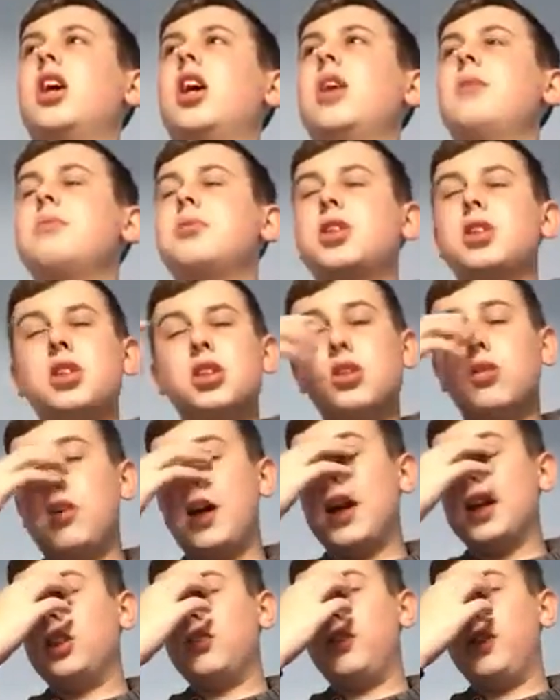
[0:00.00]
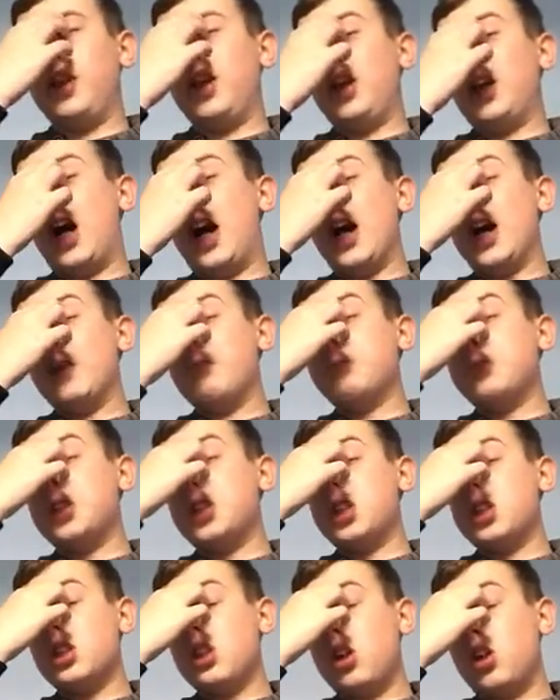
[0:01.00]
I'm so angry. I am
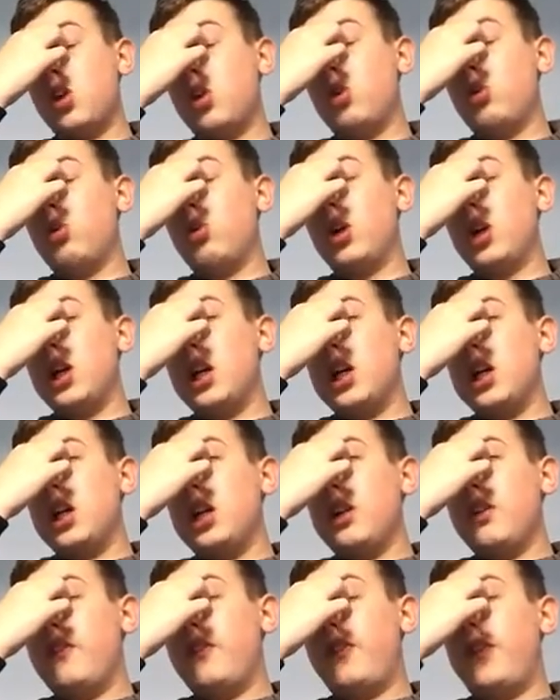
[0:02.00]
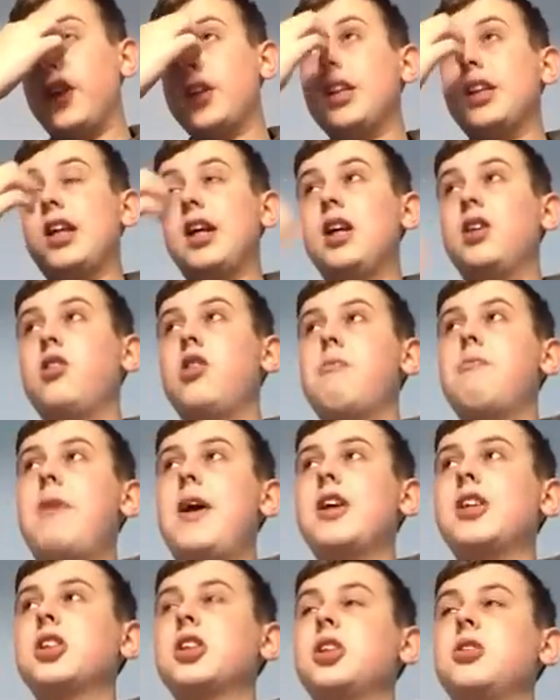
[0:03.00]
so freaking angry.
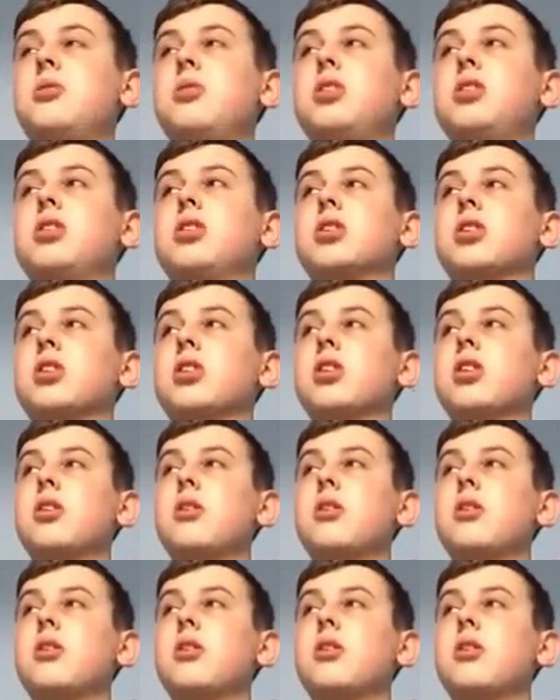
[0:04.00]
Best in the world.